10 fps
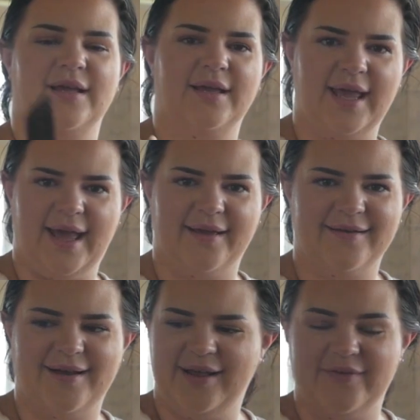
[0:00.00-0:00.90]
Okay,
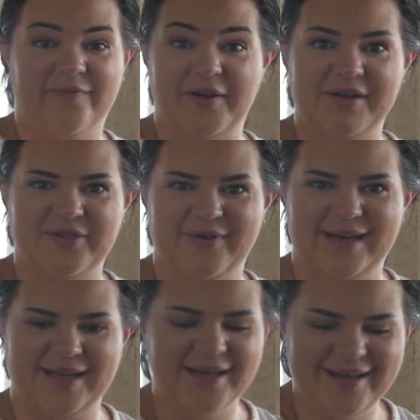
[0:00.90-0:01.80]
I look very
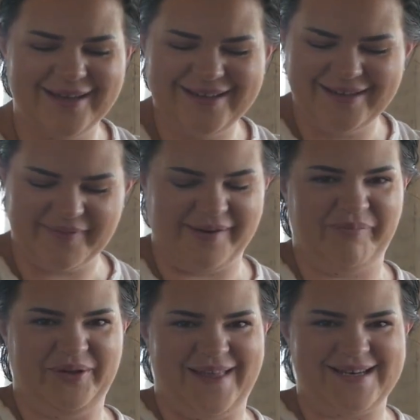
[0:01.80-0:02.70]
threatening. I'm gonna
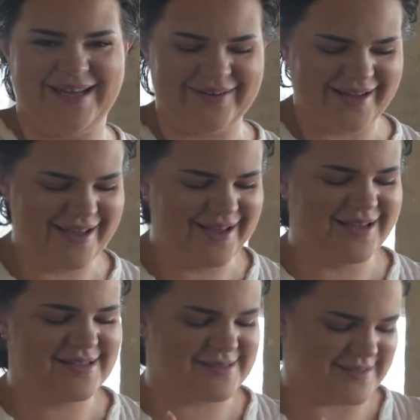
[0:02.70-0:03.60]
put that down.
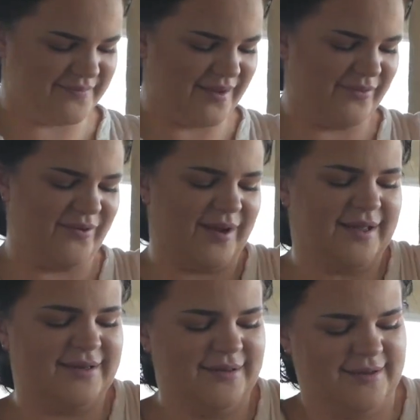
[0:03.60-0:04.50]
Step number
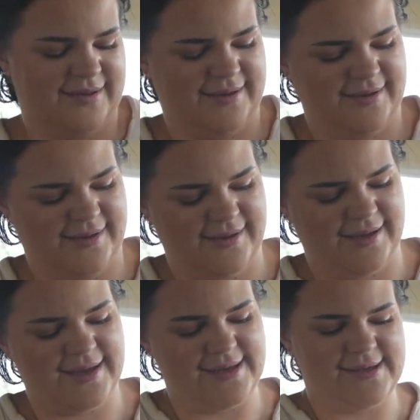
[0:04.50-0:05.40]
1
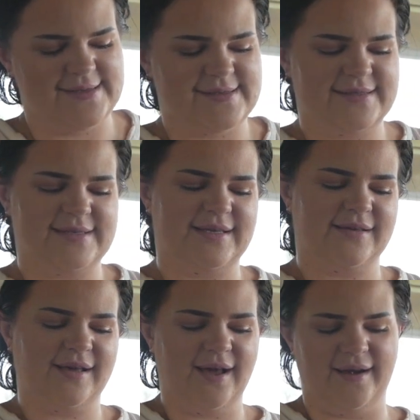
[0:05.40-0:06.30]
is
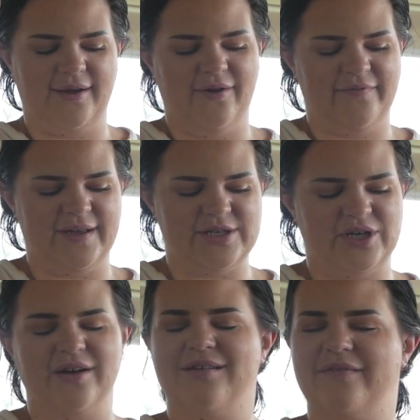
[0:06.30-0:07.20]
cutting off a
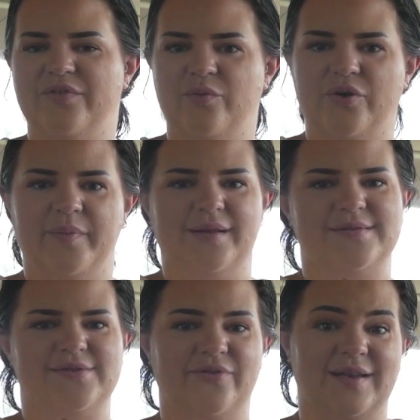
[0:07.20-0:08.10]
chunk of the
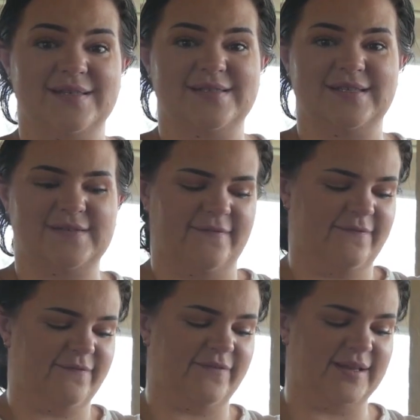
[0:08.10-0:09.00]
watermelon so that it sits
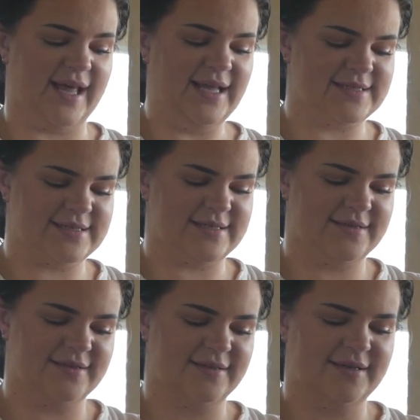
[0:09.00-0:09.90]
flat,
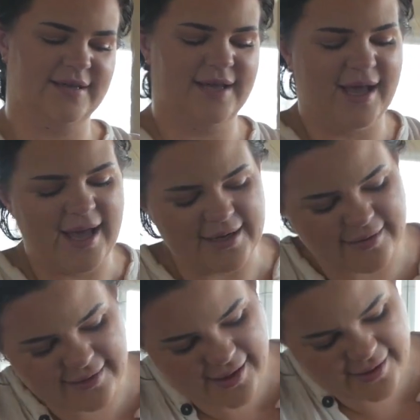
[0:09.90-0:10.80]
and
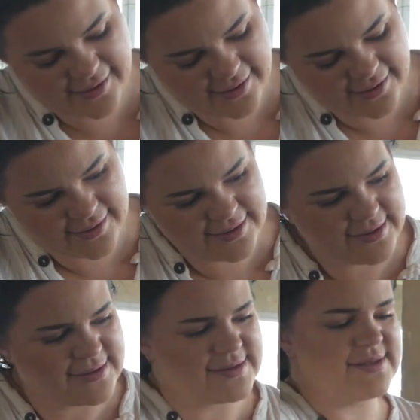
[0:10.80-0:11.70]
then
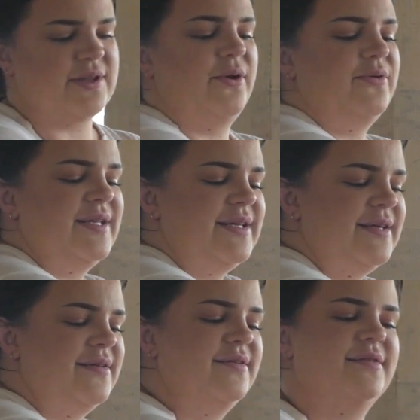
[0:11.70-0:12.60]
slowly